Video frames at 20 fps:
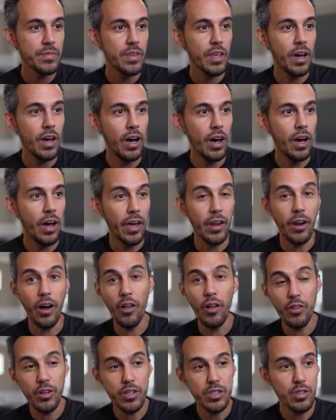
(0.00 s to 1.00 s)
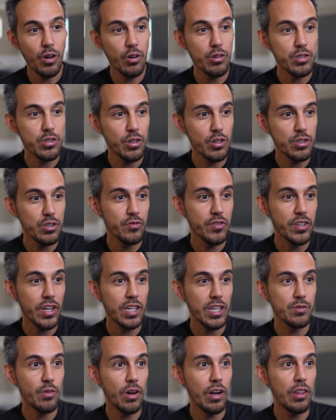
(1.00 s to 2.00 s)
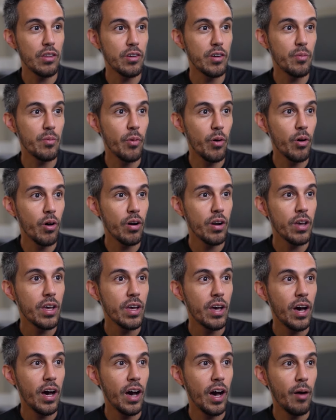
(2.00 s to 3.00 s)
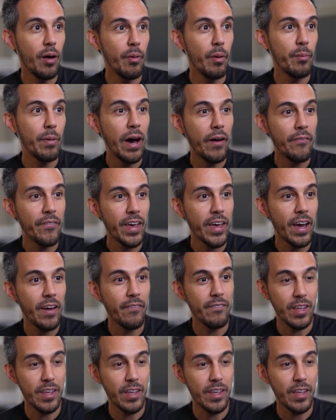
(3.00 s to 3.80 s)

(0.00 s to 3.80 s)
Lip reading: and all their socials if you guys want to learn more about that.